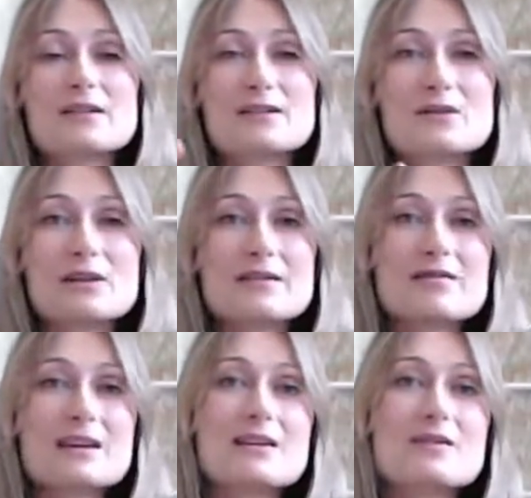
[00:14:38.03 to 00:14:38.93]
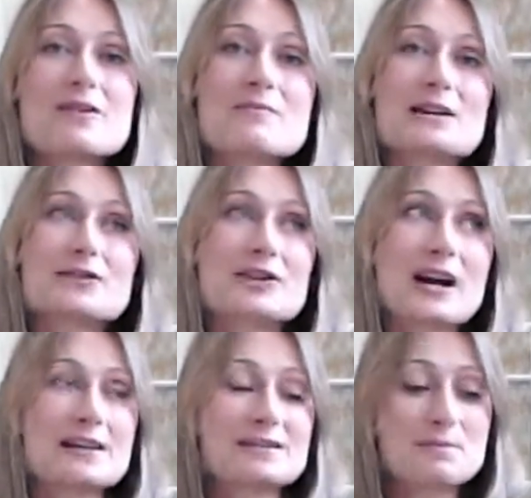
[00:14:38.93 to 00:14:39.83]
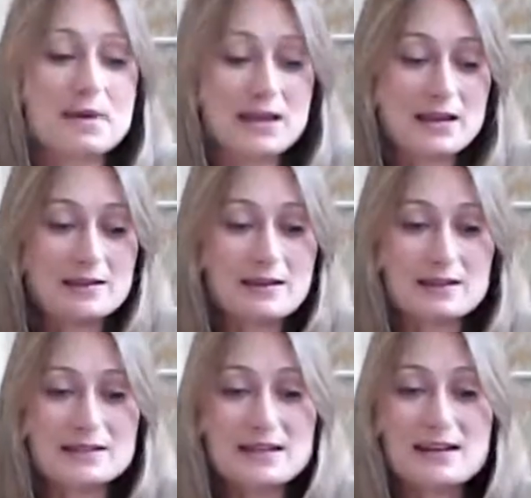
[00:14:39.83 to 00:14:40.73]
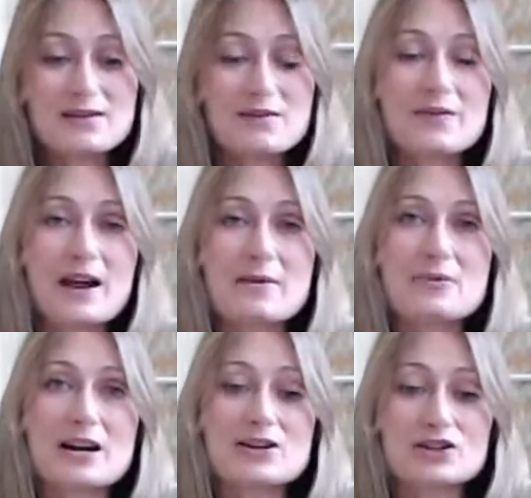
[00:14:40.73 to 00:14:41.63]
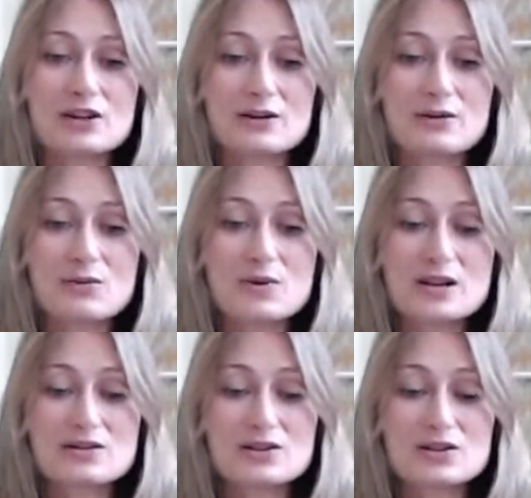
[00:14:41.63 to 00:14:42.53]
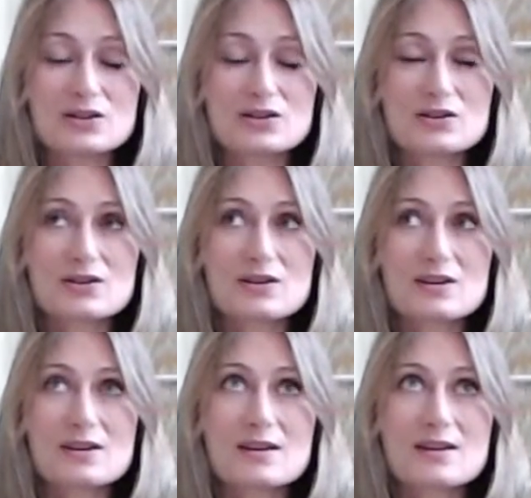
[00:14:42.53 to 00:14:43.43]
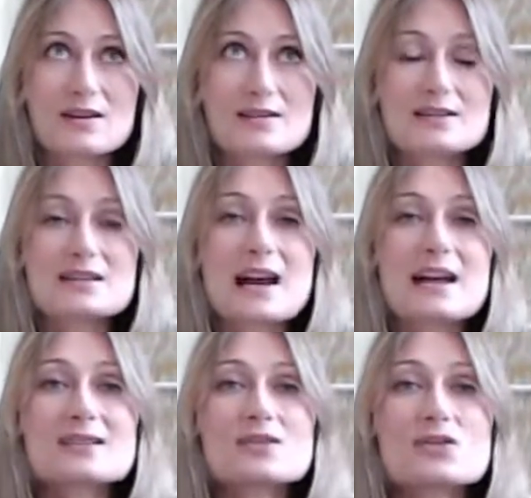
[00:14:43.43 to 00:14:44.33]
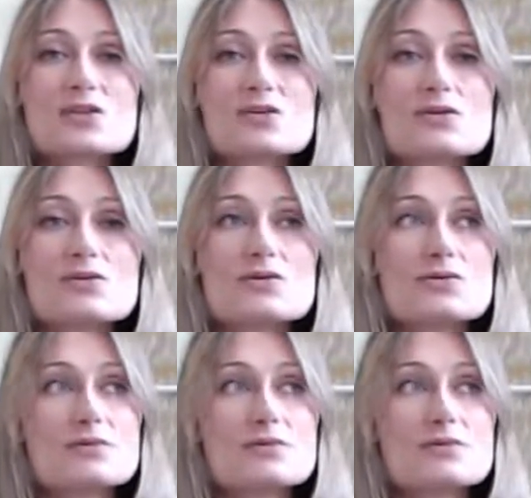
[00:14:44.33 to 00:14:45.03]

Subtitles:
you can think of the mantra as being this inner vibration which starts to